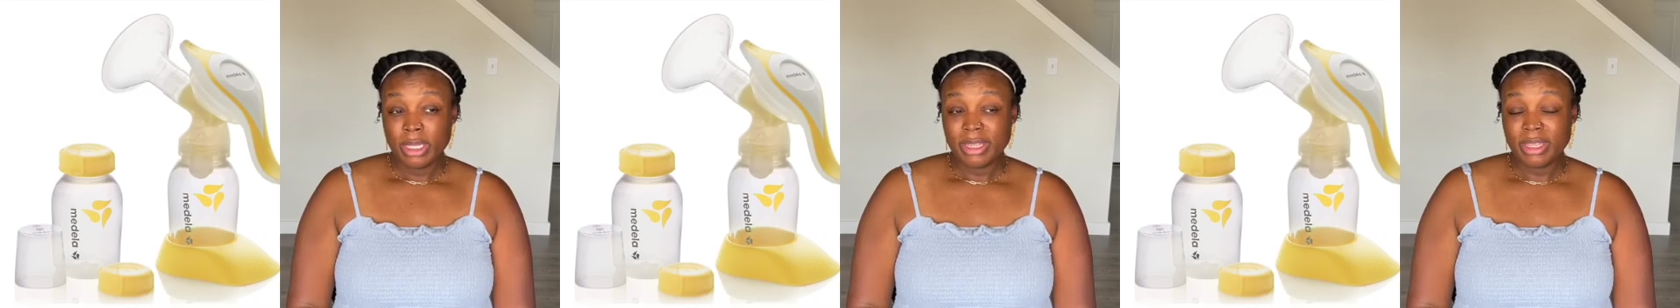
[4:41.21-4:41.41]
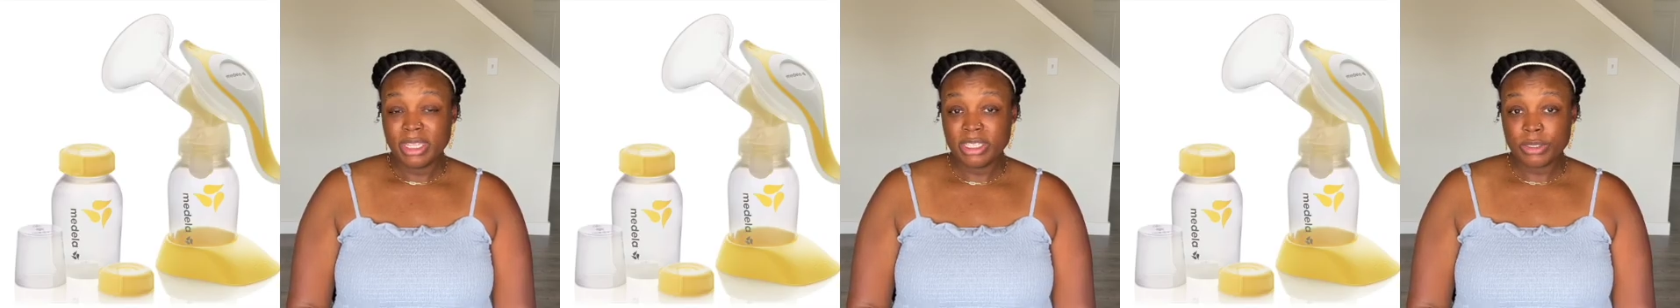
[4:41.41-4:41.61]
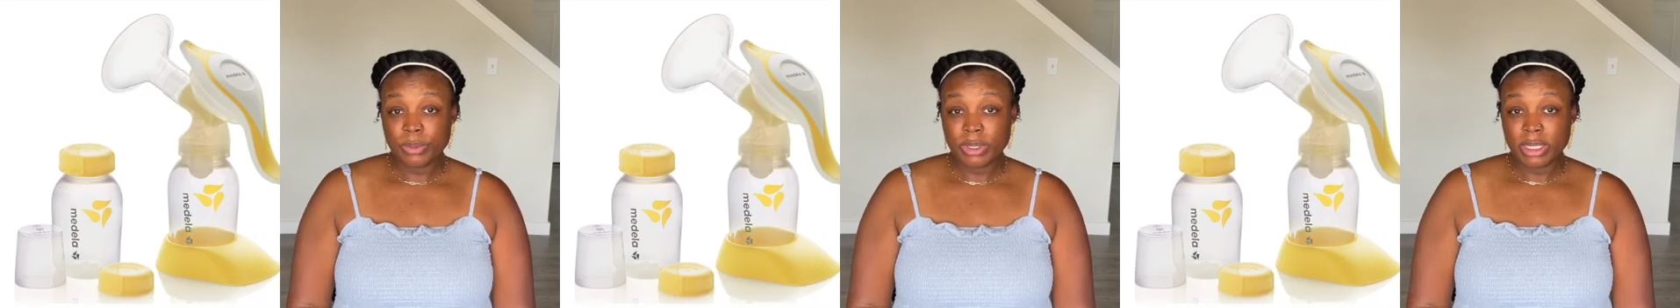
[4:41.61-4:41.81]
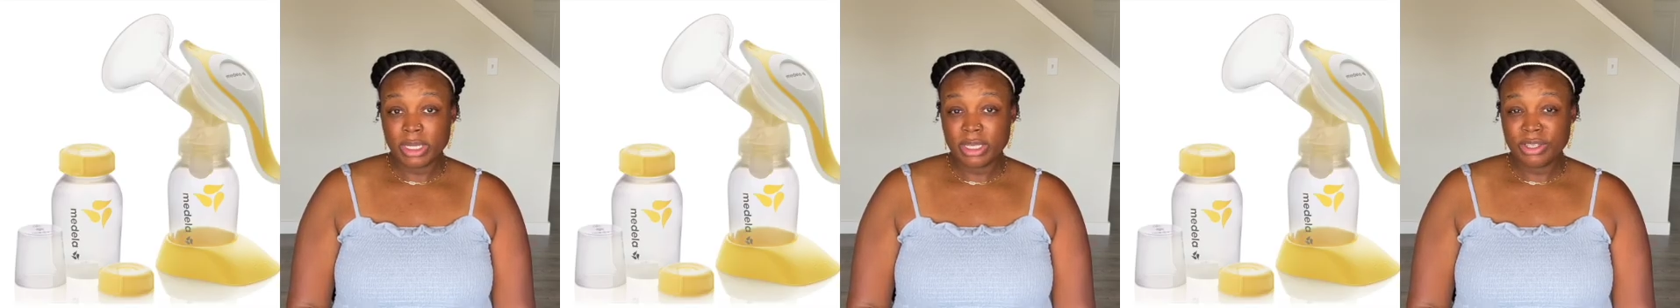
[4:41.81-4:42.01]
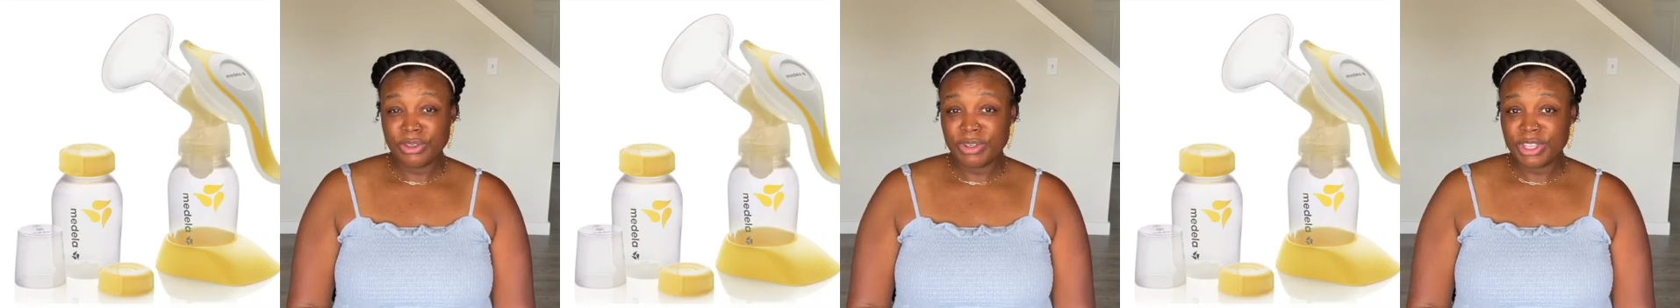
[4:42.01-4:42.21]
This
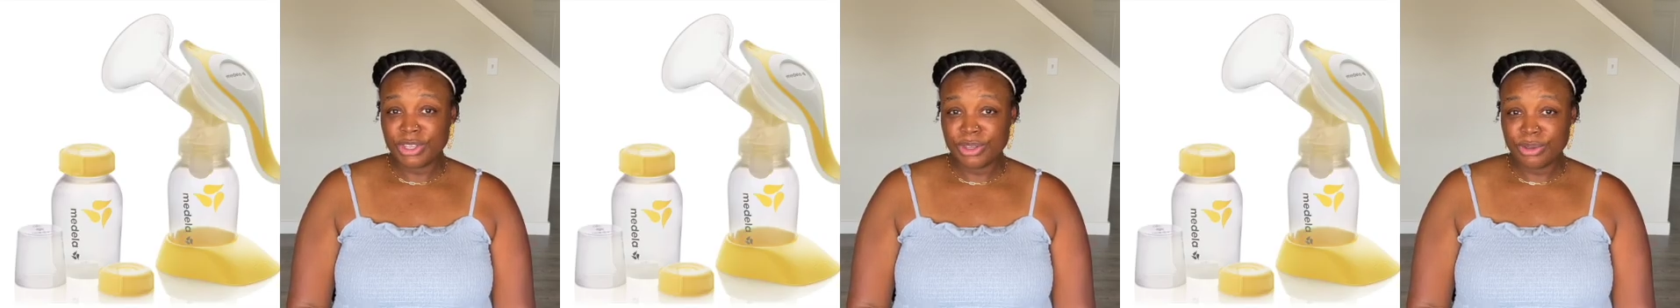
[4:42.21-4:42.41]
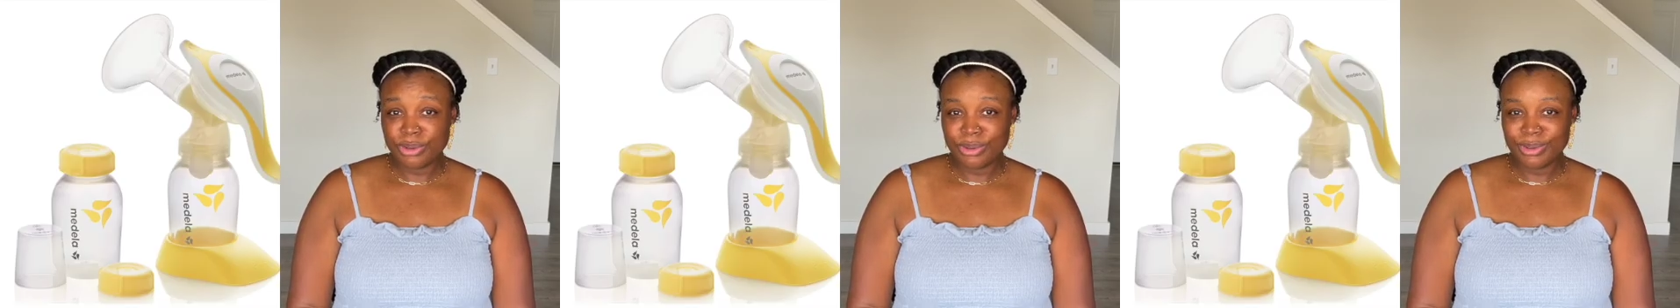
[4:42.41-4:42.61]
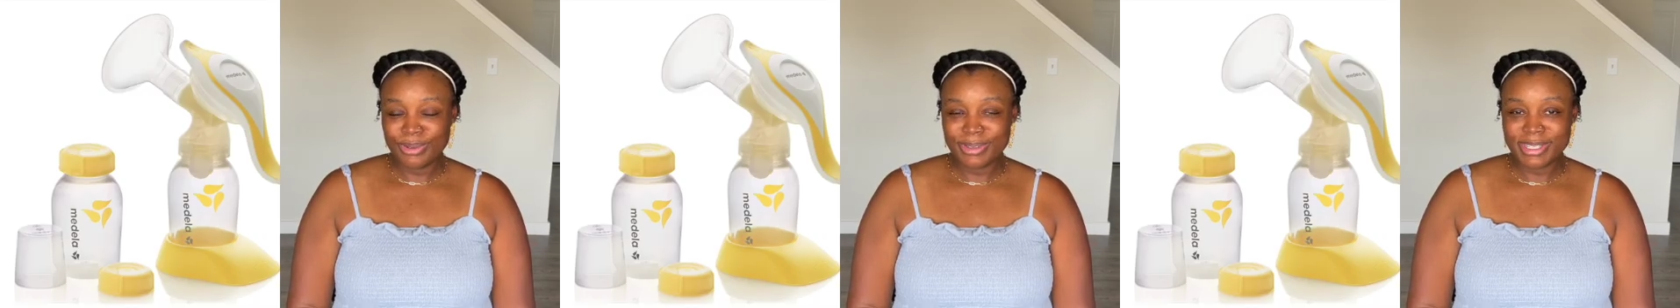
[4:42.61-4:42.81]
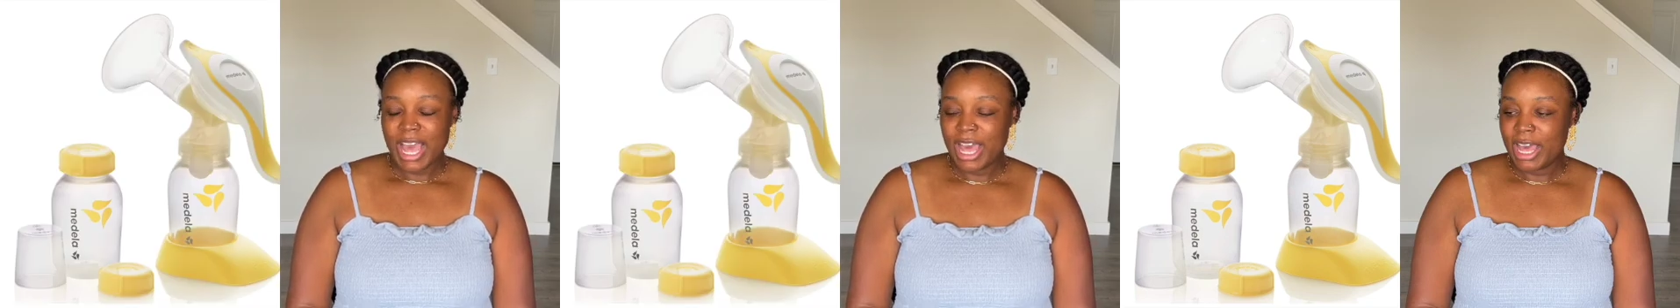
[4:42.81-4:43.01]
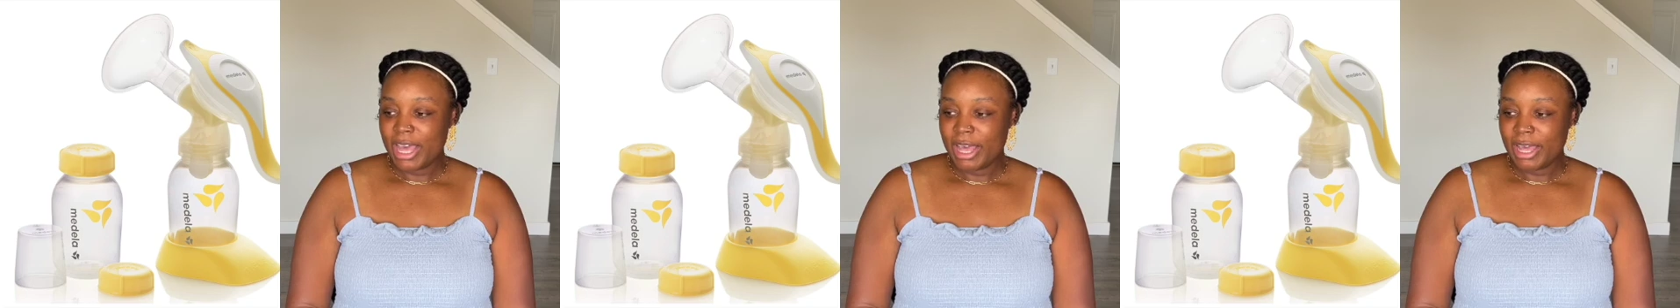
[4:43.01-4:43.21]
one you can use
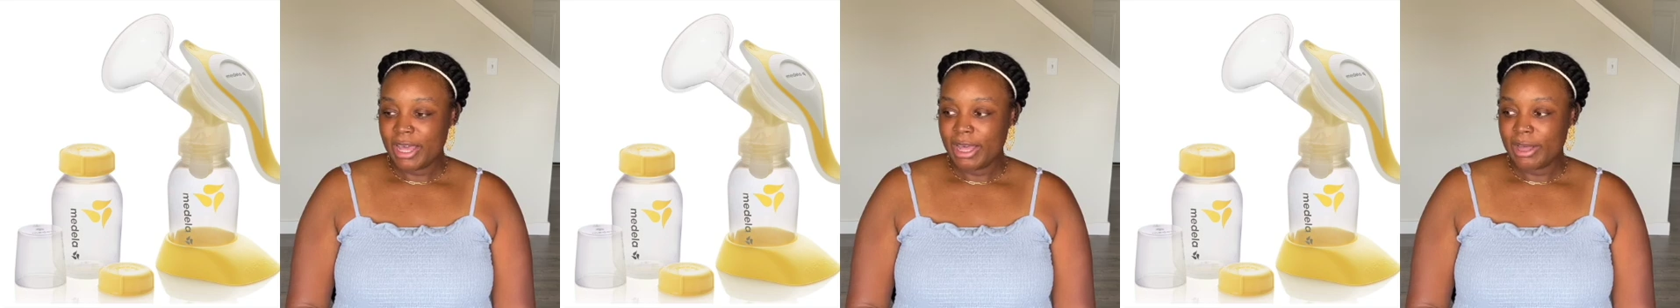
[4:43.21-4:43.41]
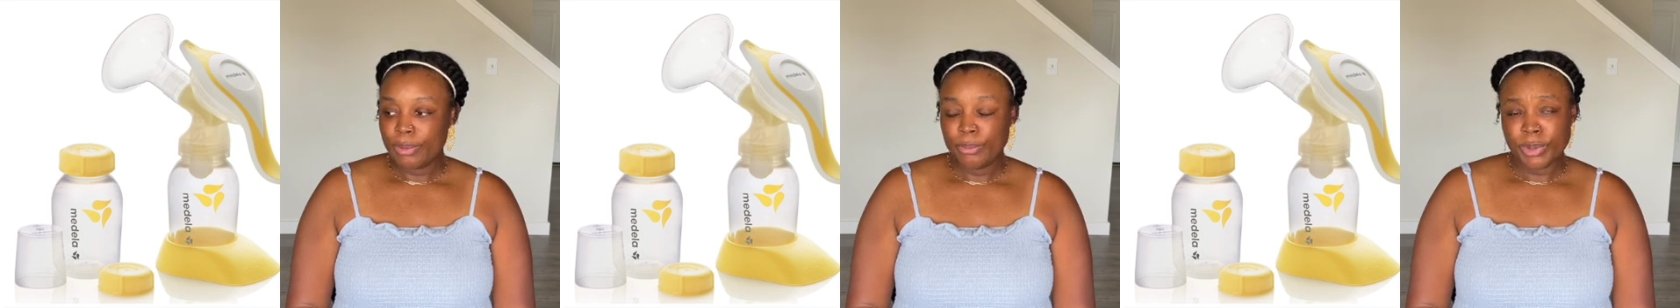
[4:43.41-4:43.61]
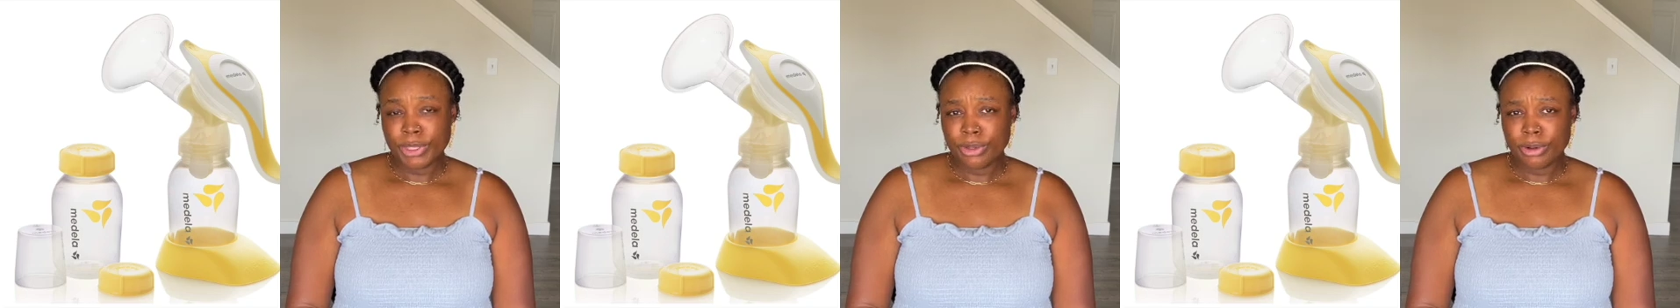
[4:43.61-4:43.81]
when